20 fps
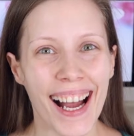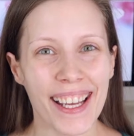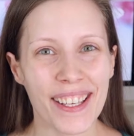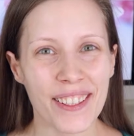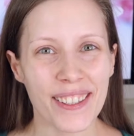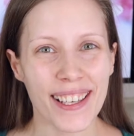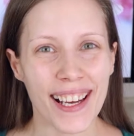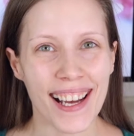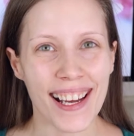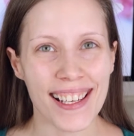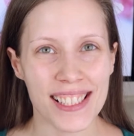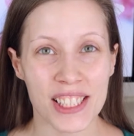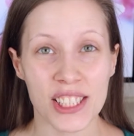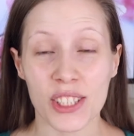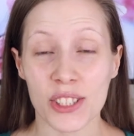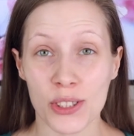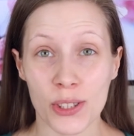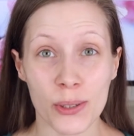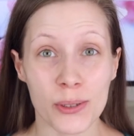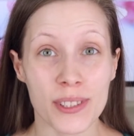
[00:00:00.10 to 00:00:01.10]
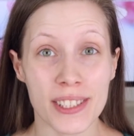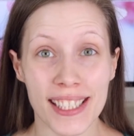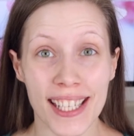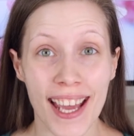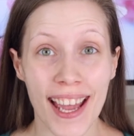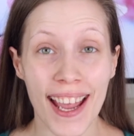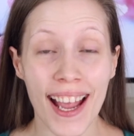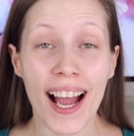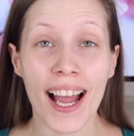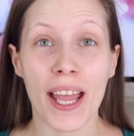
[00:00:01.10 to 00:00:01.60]
Hi you guys, so
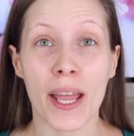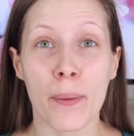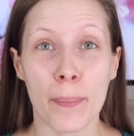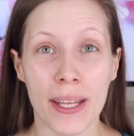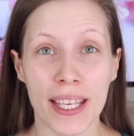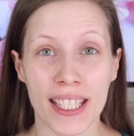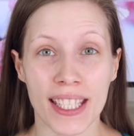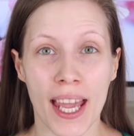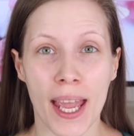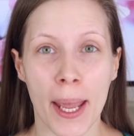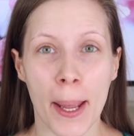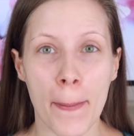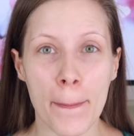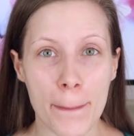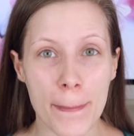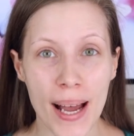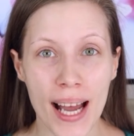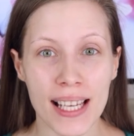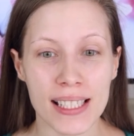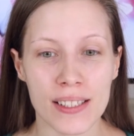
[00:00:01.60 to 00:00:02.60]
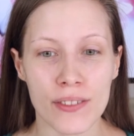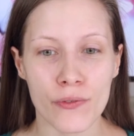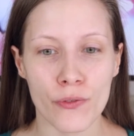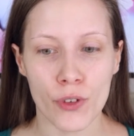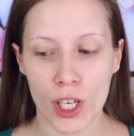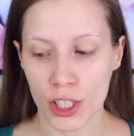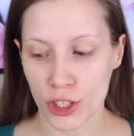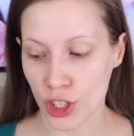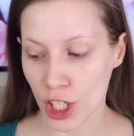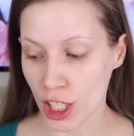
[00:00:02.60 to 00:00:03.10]
today I am in a massive
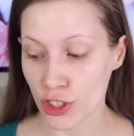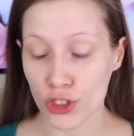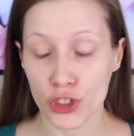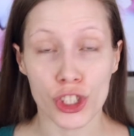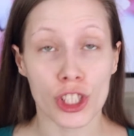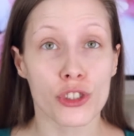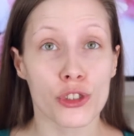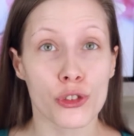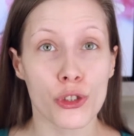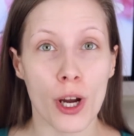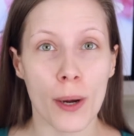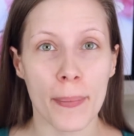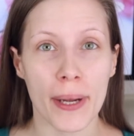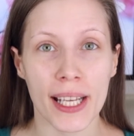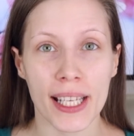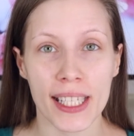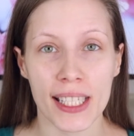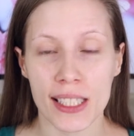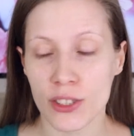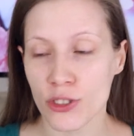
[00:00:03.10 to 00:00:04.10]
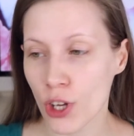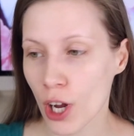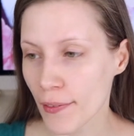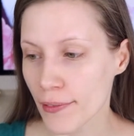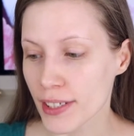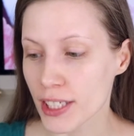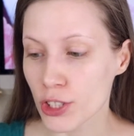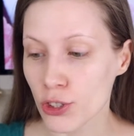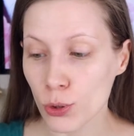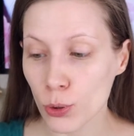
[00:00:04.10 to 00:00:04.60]
rush. I just dropped my kids
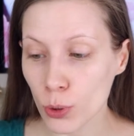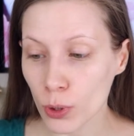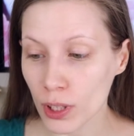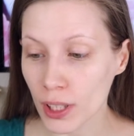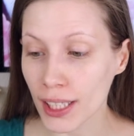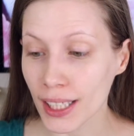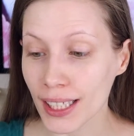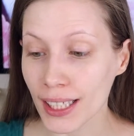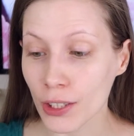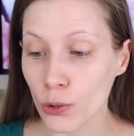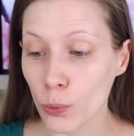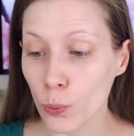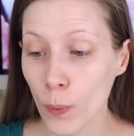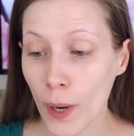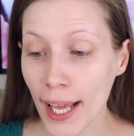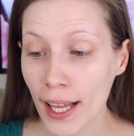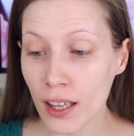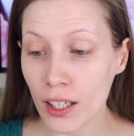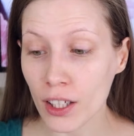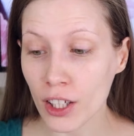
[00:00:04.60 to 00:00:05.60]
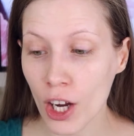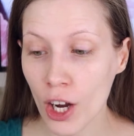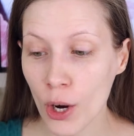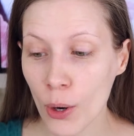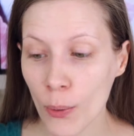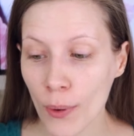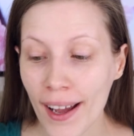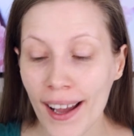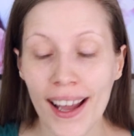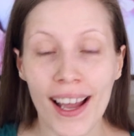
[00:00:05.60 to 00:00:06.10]
off at school a little while
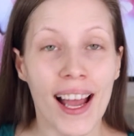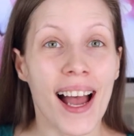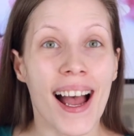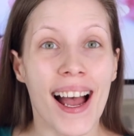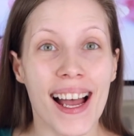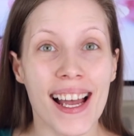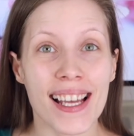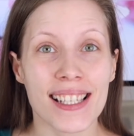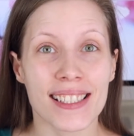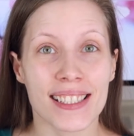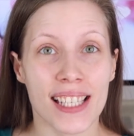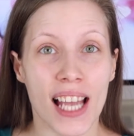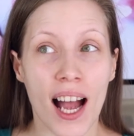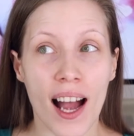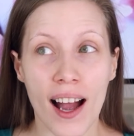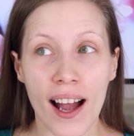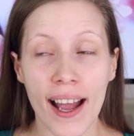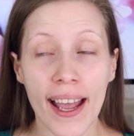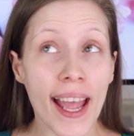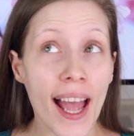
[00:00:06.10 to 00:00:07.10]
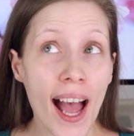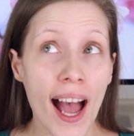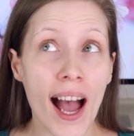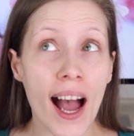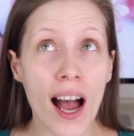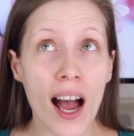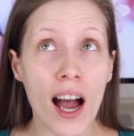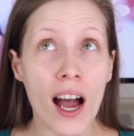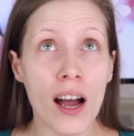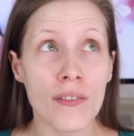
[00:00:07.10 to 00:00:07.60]
ago and I
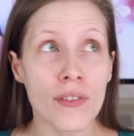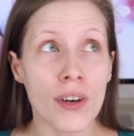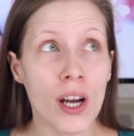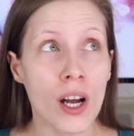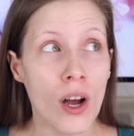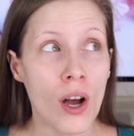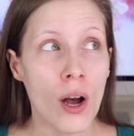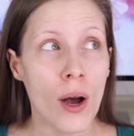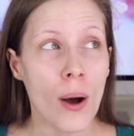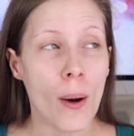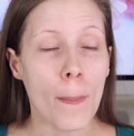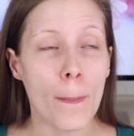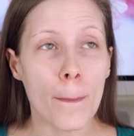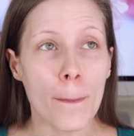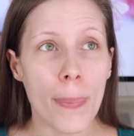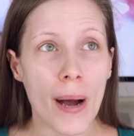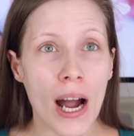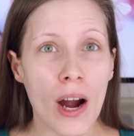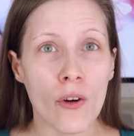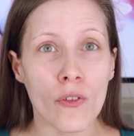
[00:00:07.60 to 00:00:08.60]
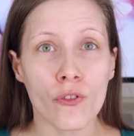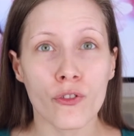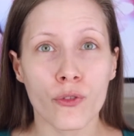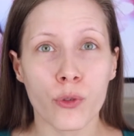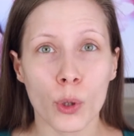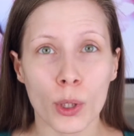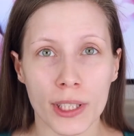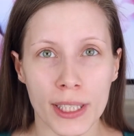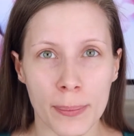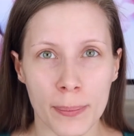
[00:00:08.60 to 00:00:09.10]
have about
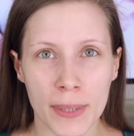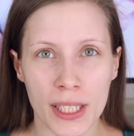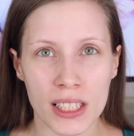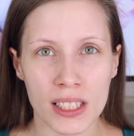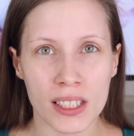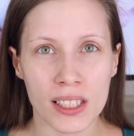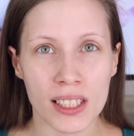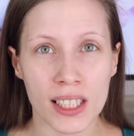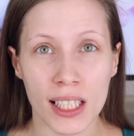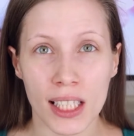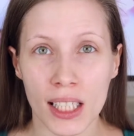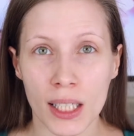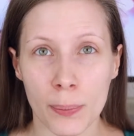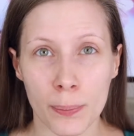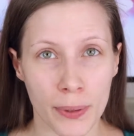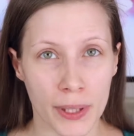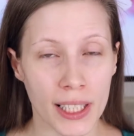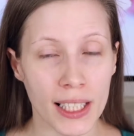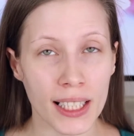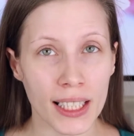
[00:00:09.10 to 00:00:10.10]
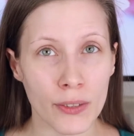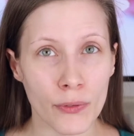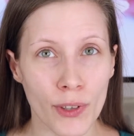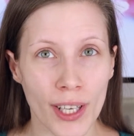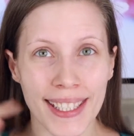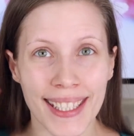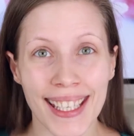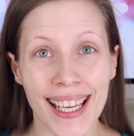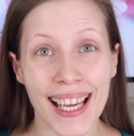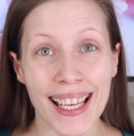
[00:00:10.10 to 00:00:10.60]
40 minutes to get completely
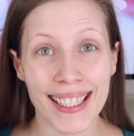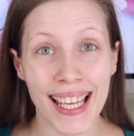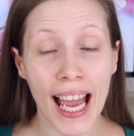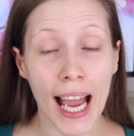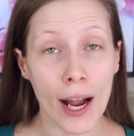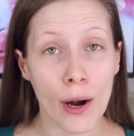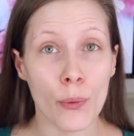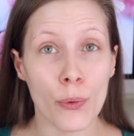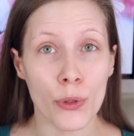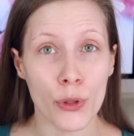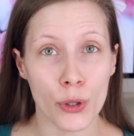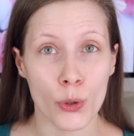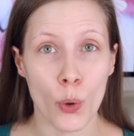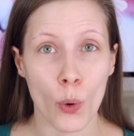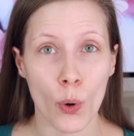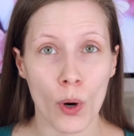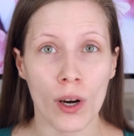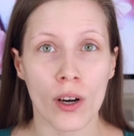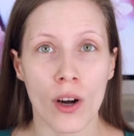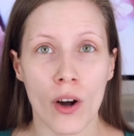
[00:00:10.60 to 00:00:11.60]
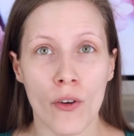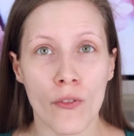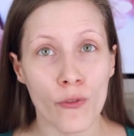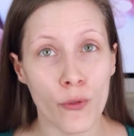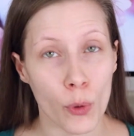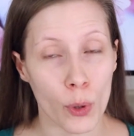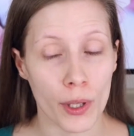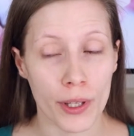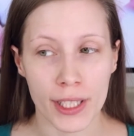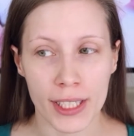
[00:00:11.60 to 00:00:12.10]
ready and out the door
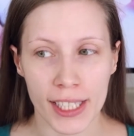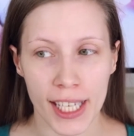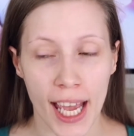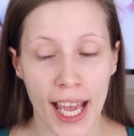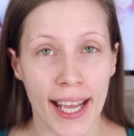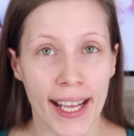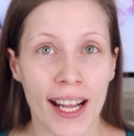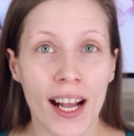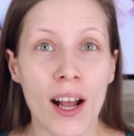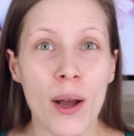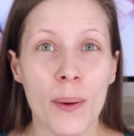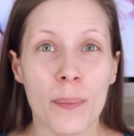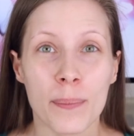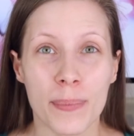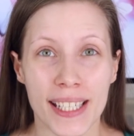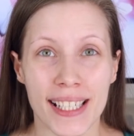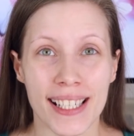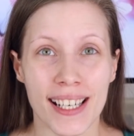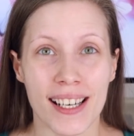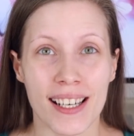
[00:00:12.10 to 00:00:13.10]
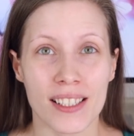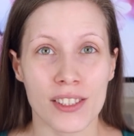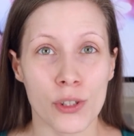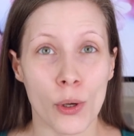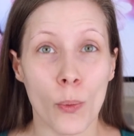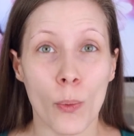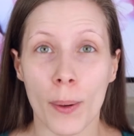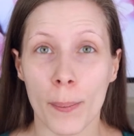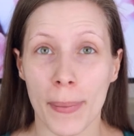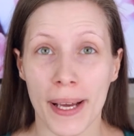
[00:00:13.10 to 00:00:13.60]
for the day because
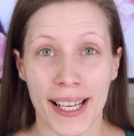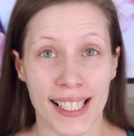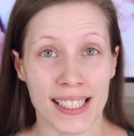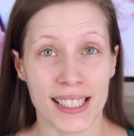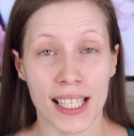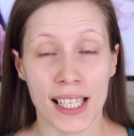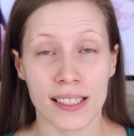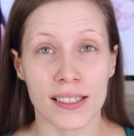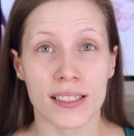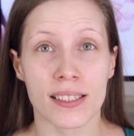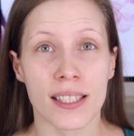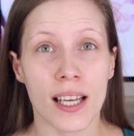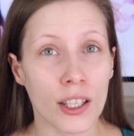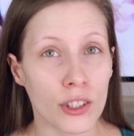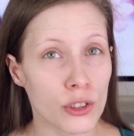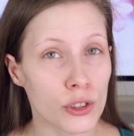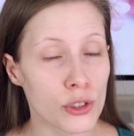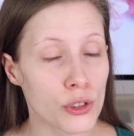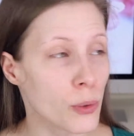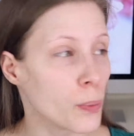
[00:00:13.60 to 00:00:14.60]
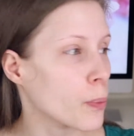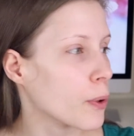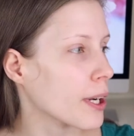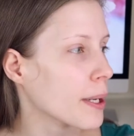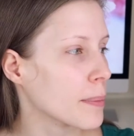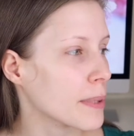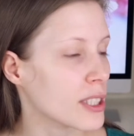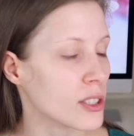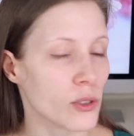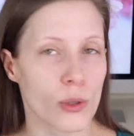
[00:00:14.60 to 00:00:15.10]
one of my kids has a doctor's
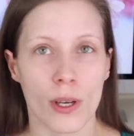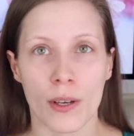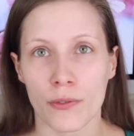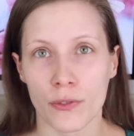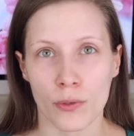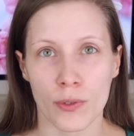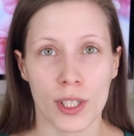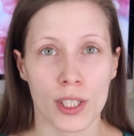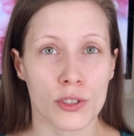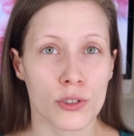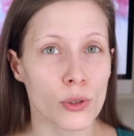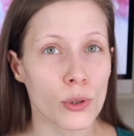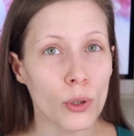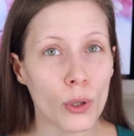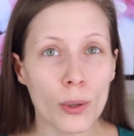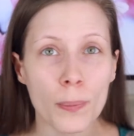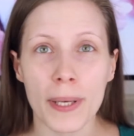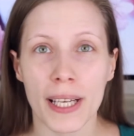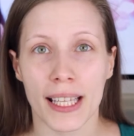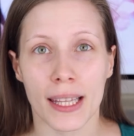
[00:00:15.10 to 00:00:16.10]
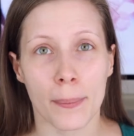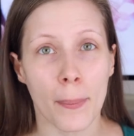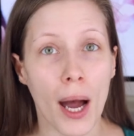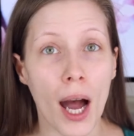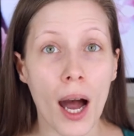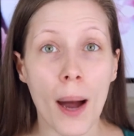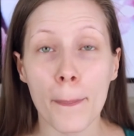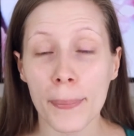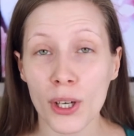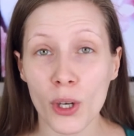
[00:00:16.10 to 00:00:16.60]
appointment so I have to run to school, pick them
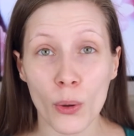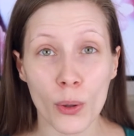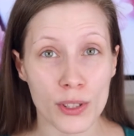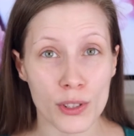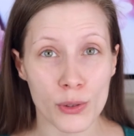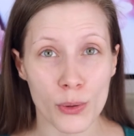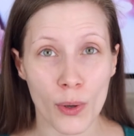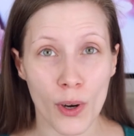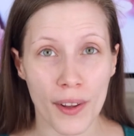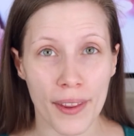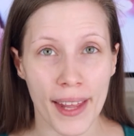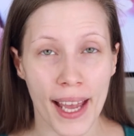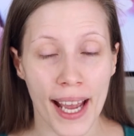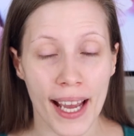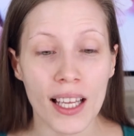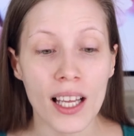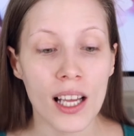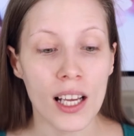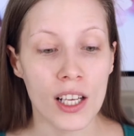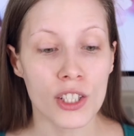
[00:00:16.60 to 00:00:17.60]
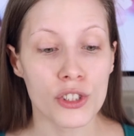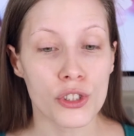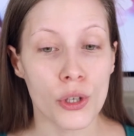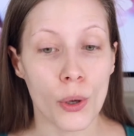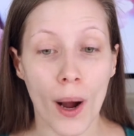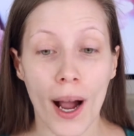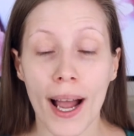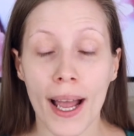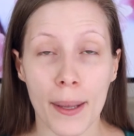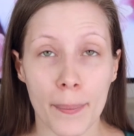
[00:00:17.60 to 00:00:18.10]
up, go and do all that.
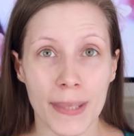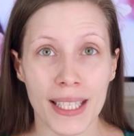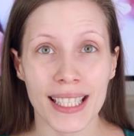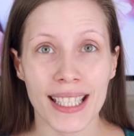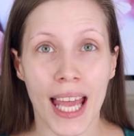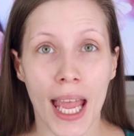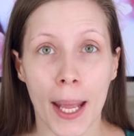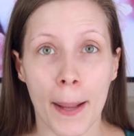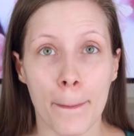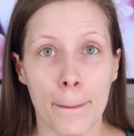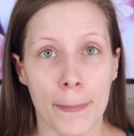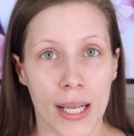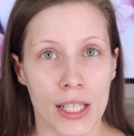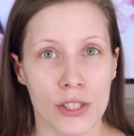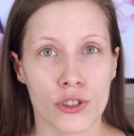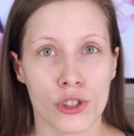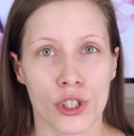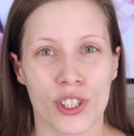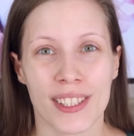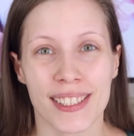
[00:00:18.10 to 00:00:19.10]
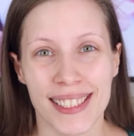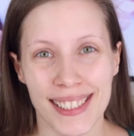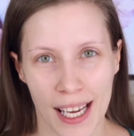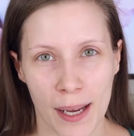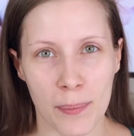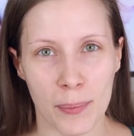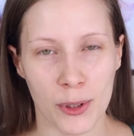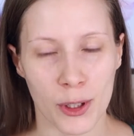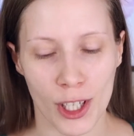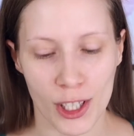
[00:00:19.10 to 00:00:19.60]
So I'm in a major
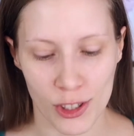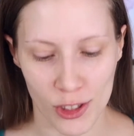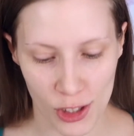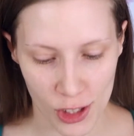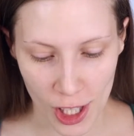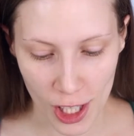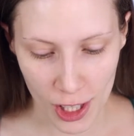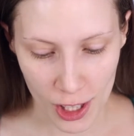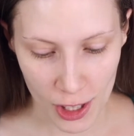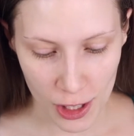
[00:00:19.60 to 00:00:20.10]
time crunch.